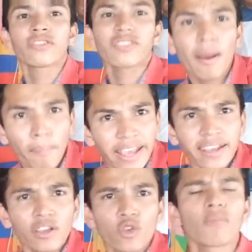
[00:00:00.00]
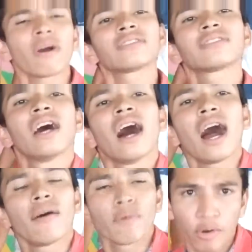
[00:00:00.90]
something you must
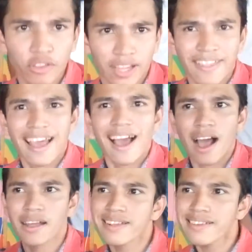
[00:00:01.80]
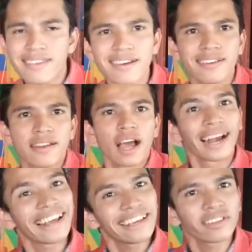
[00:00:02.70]
memorize that. The third,
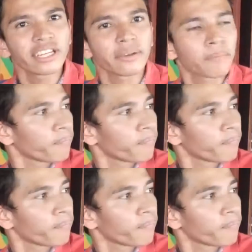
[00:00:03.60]
listening.